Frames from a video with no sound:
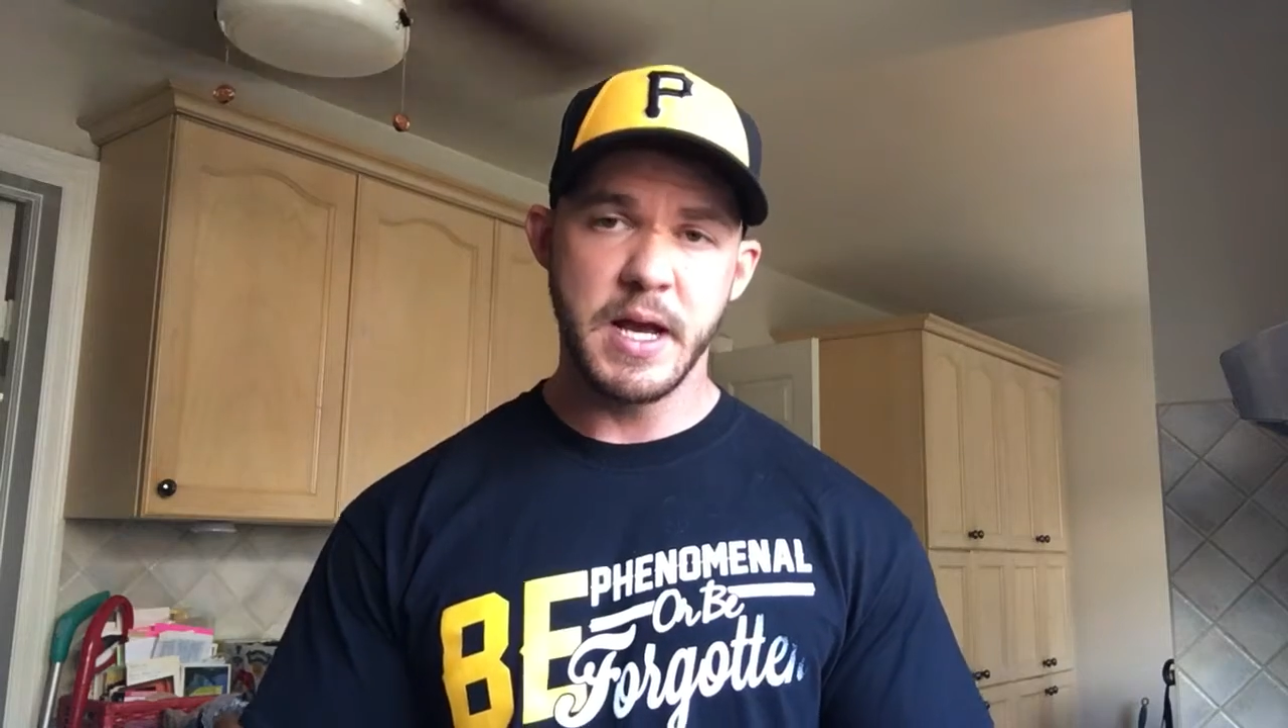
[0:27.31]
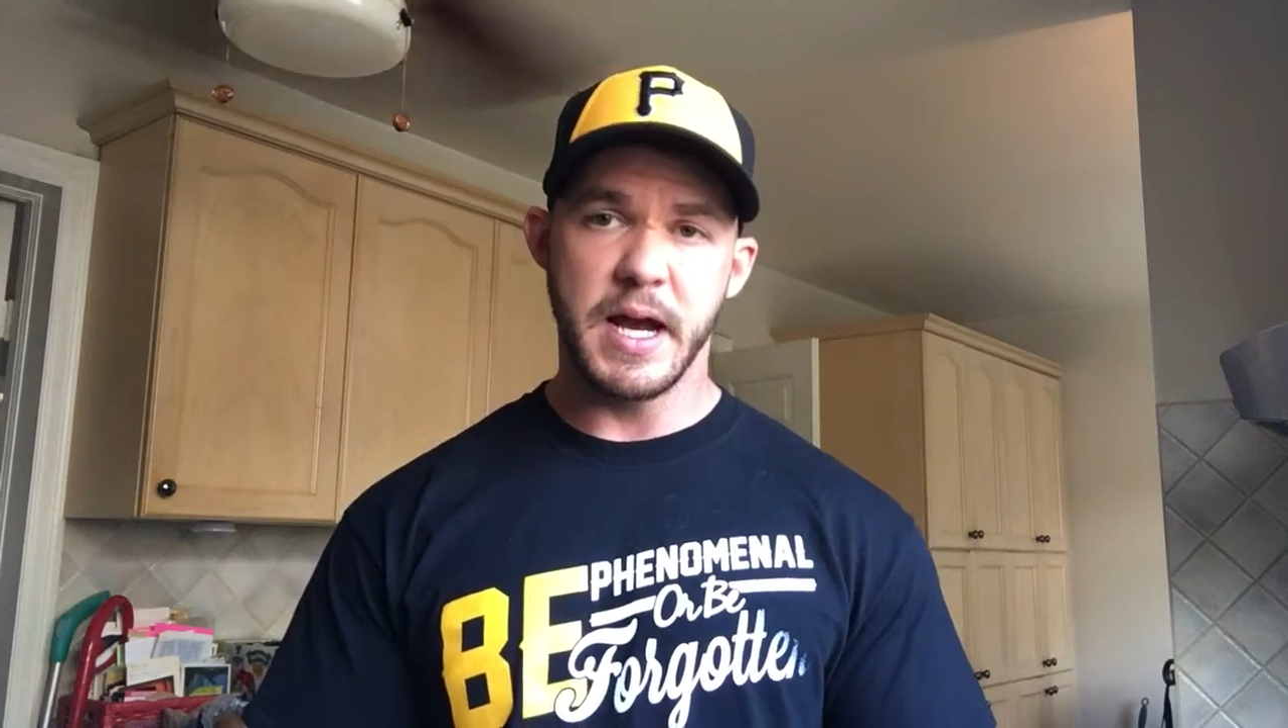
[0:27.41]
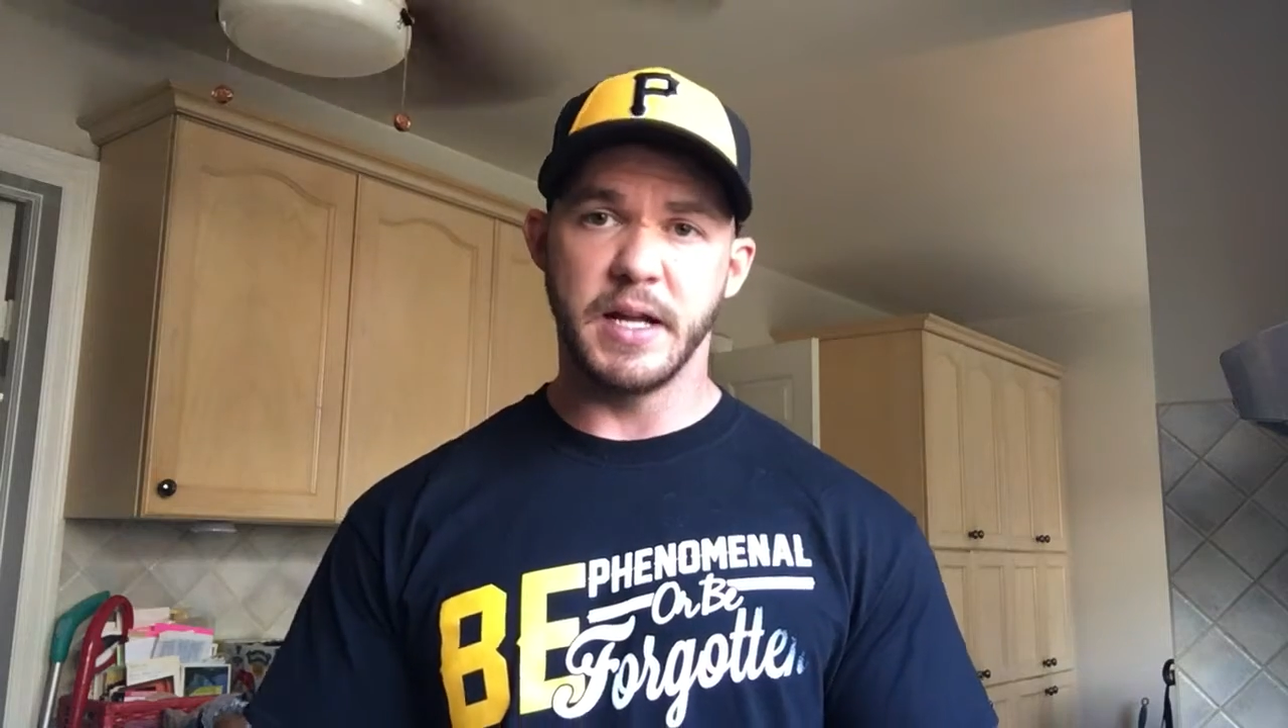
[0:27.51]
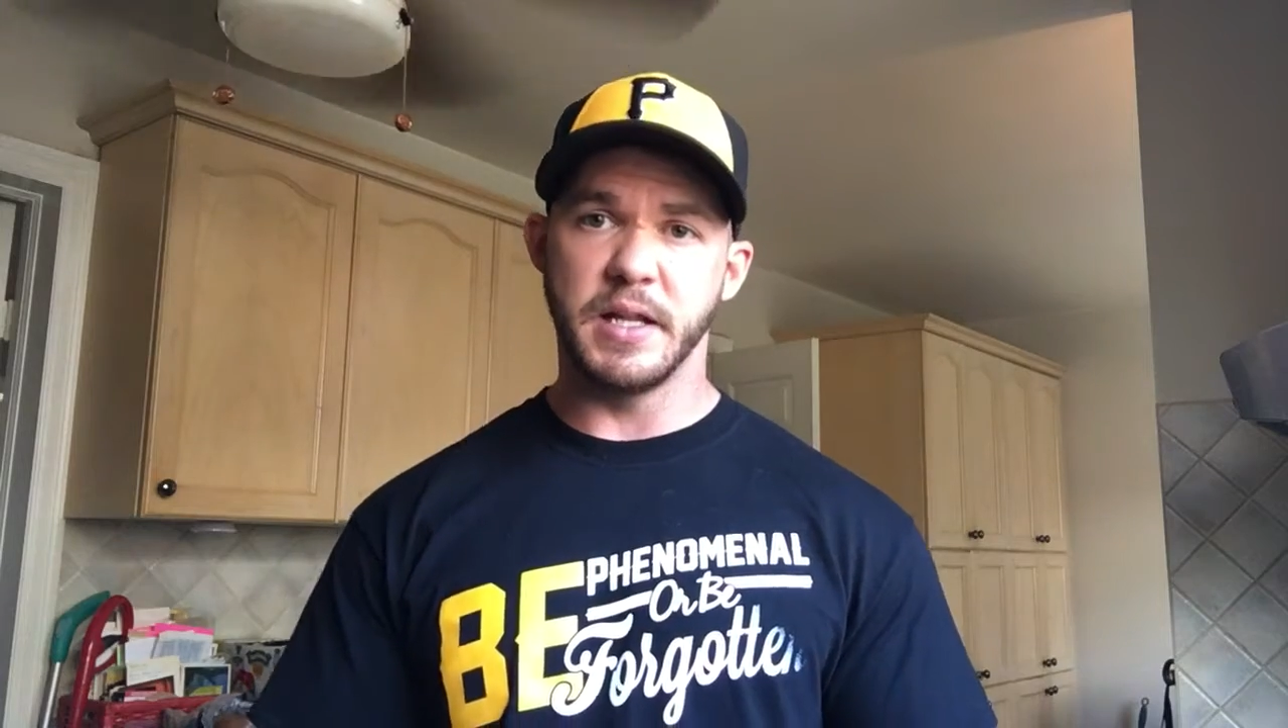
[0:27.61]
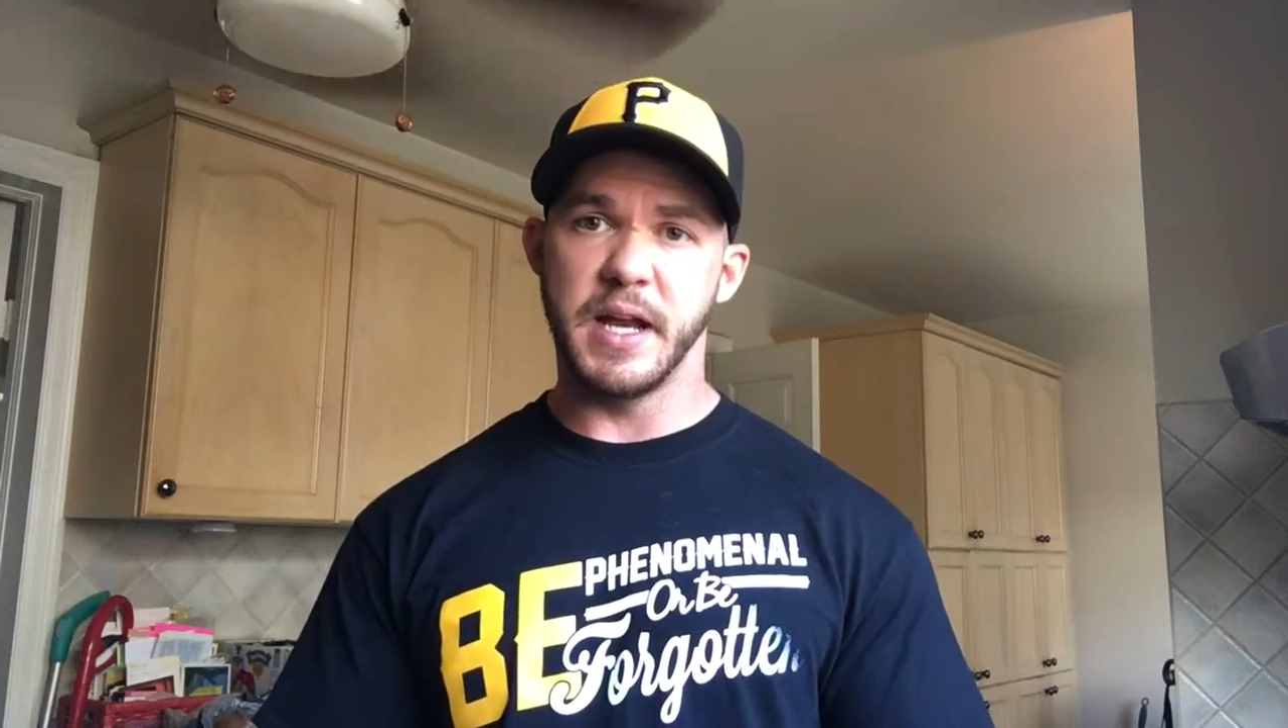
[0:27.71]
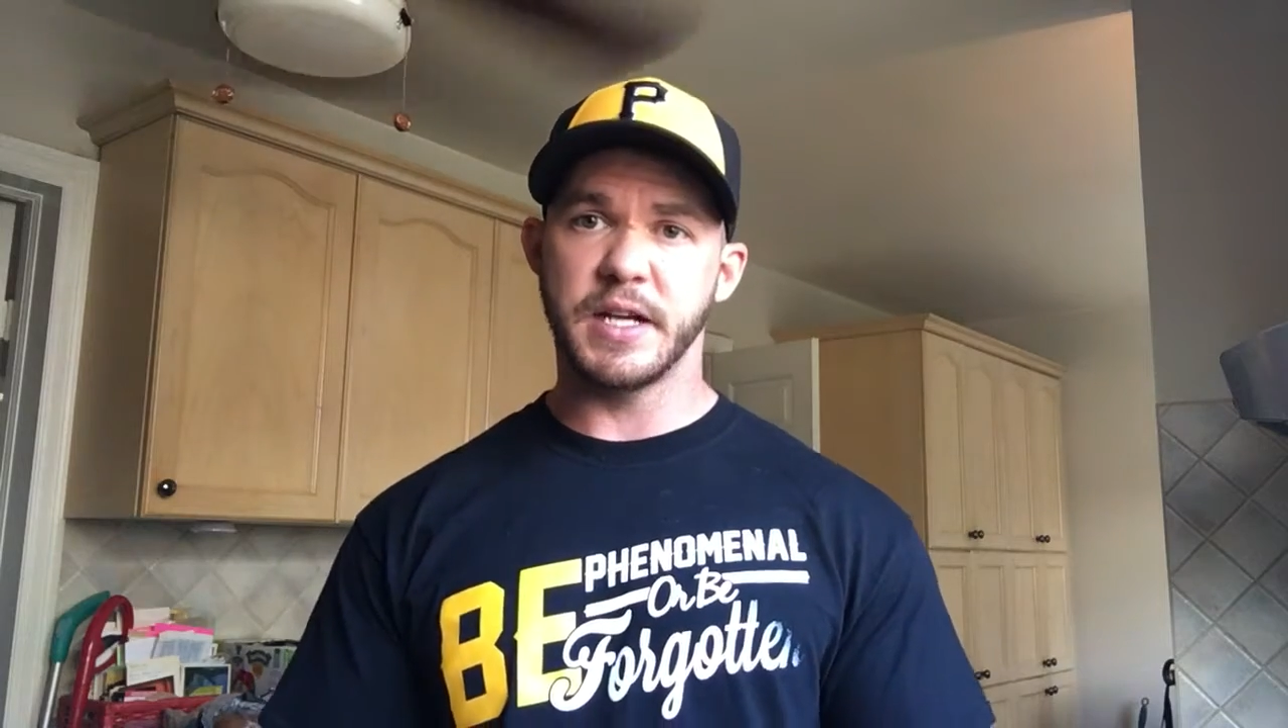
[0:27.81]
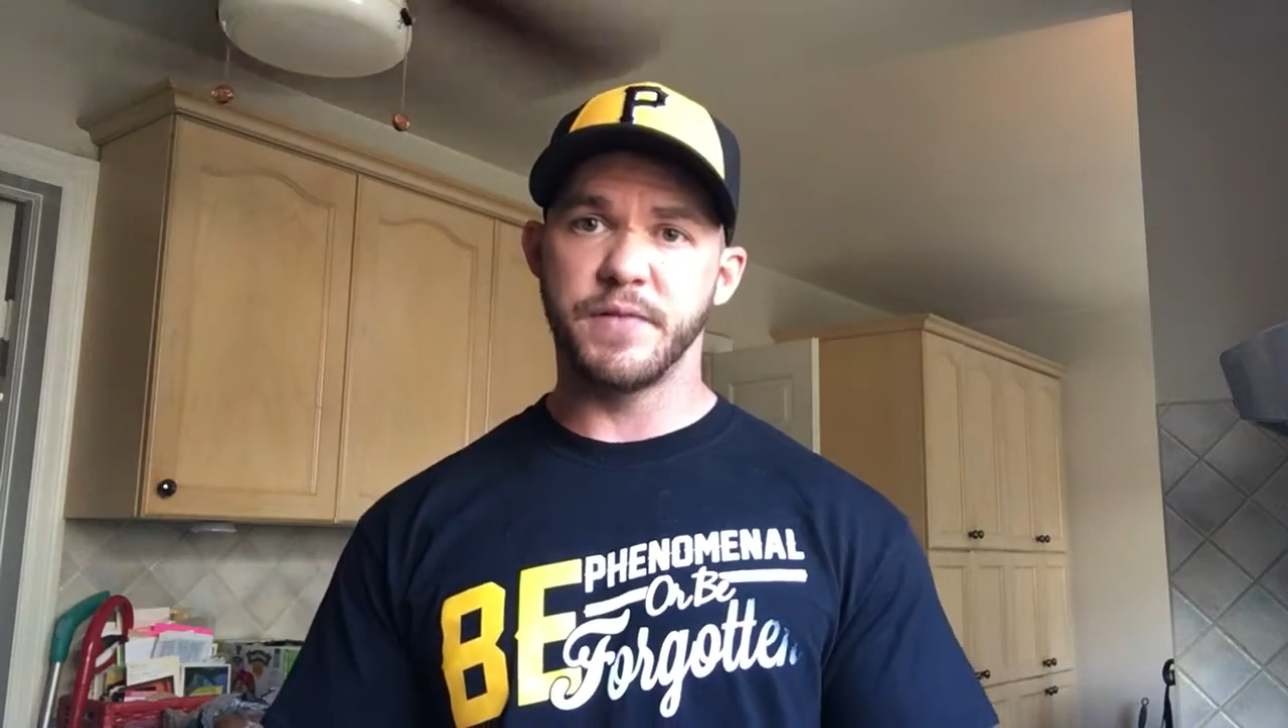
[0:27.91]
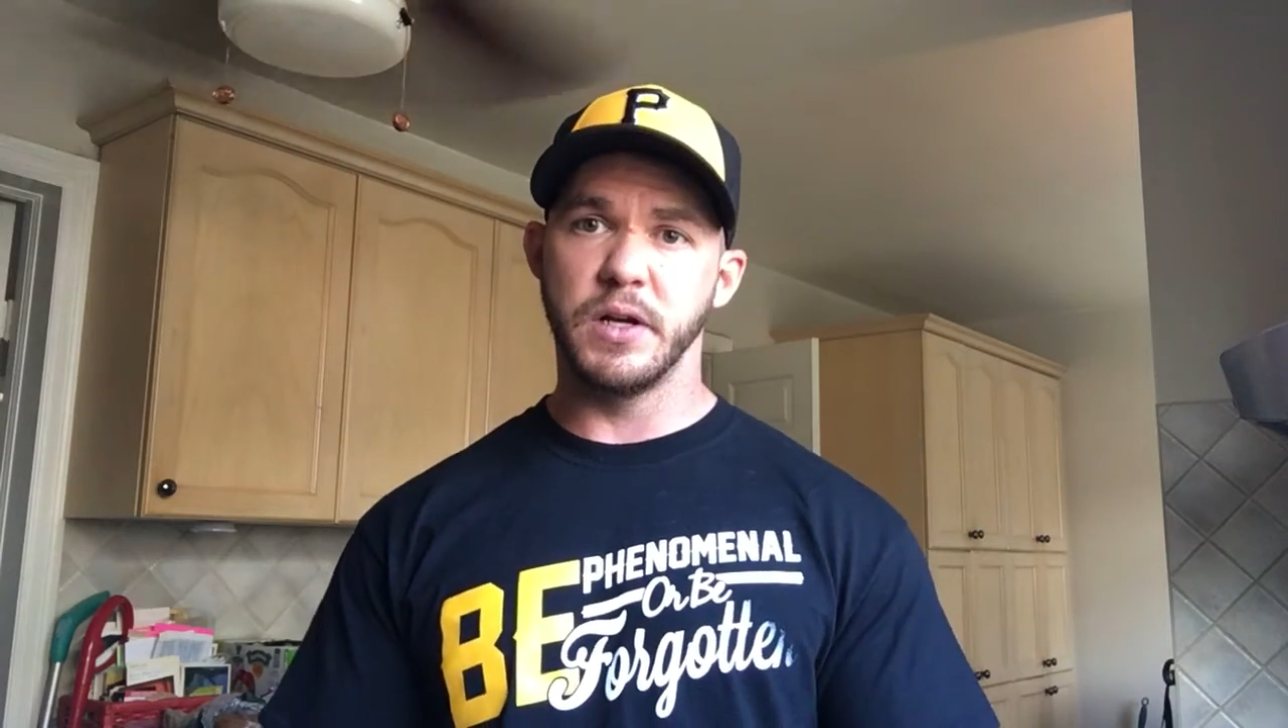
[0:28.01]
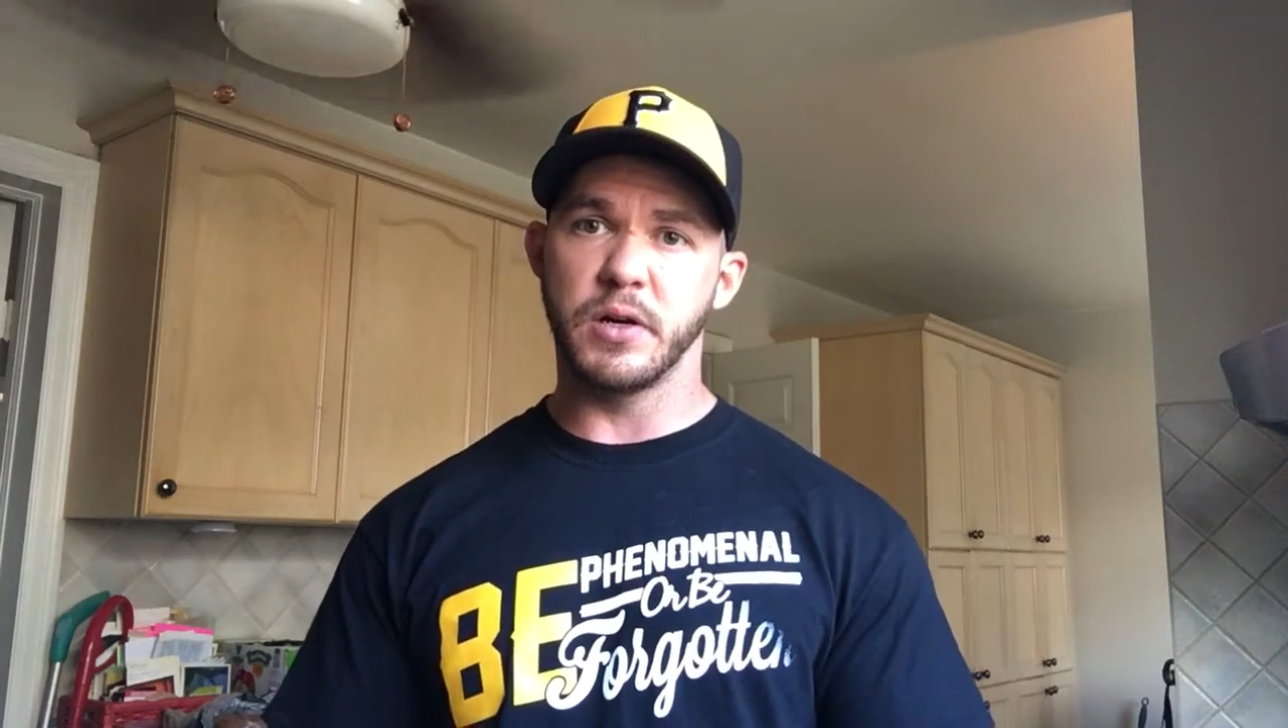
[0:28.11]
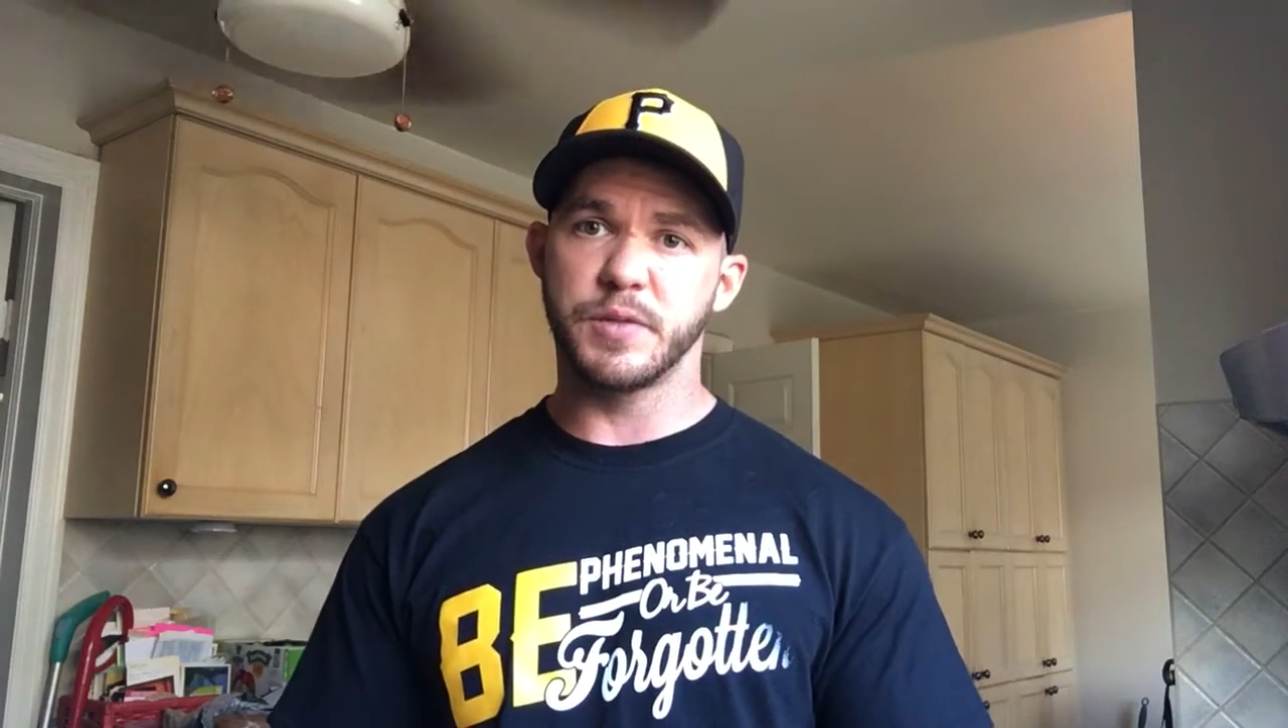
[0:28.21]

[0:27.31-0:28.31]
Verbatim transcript: and in the next video,